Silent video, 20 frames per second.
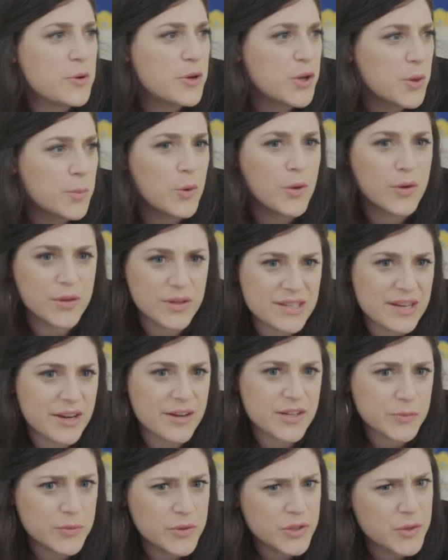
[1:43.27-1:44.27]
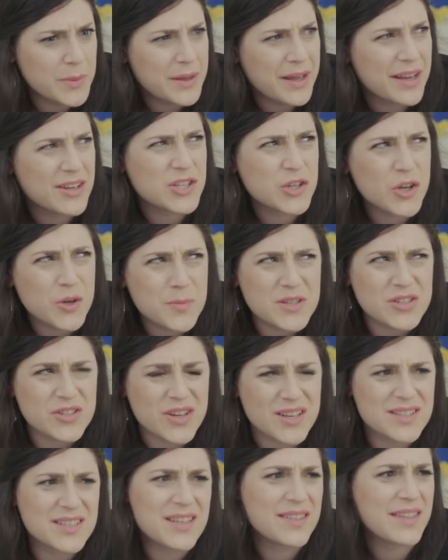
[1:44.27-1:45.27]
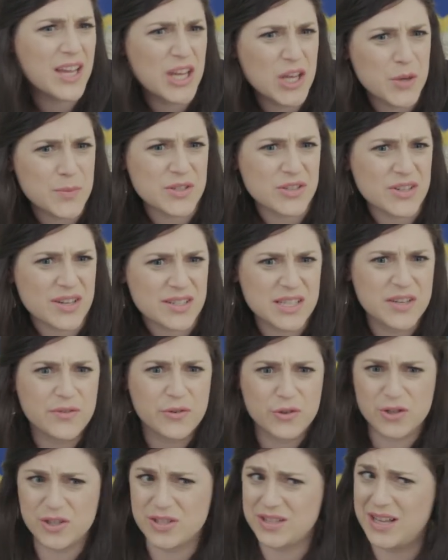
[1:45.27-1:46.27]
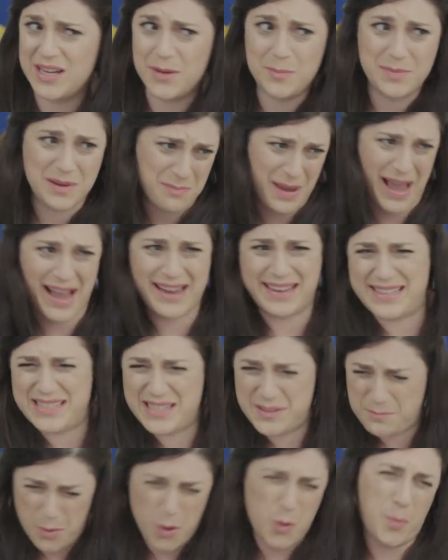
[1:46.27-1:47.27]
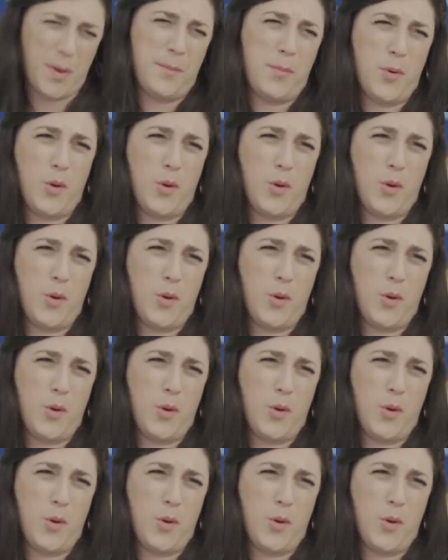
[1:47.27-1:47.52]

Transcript: smoke your bowl on the terrace? Wouldn't you be like, sure, Miss Jessie. Thank you, Miss Jessie, for just letting me pack and smoke my